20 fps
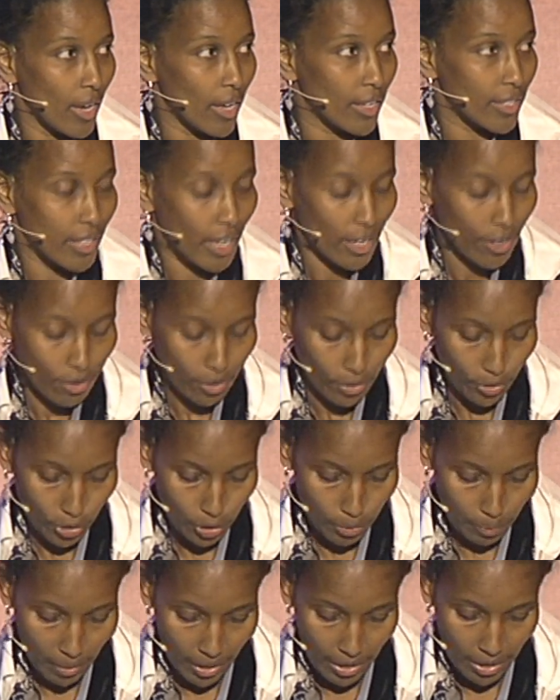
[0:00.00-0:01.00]
A secular
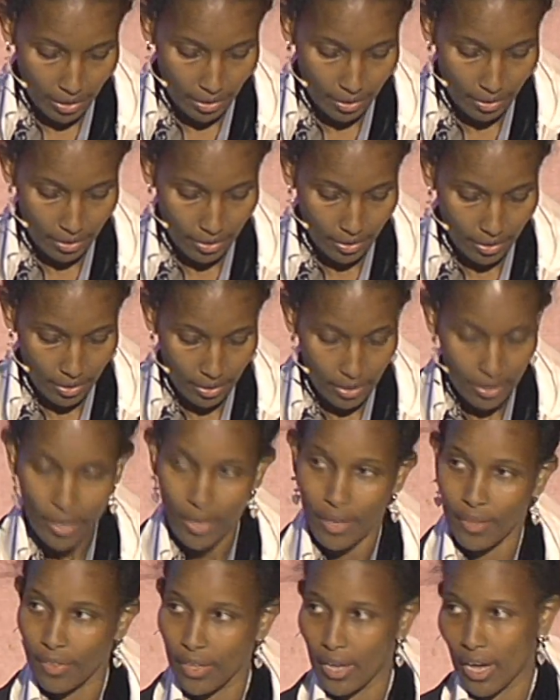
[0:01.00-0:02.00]
spring
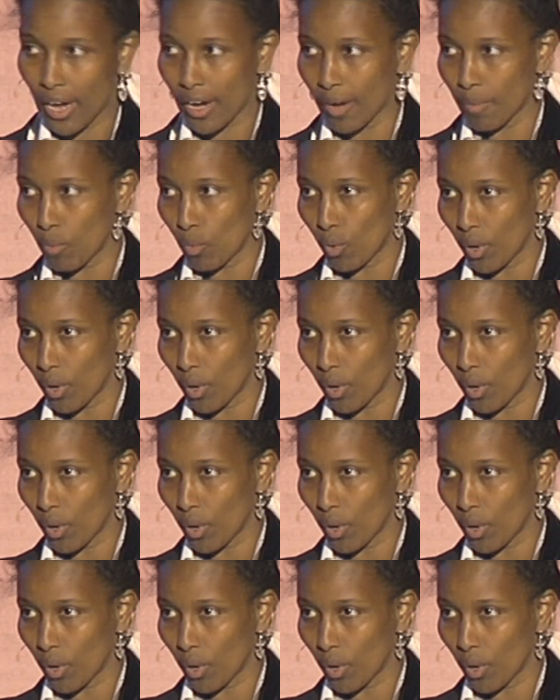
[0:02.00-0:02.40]
in the Arab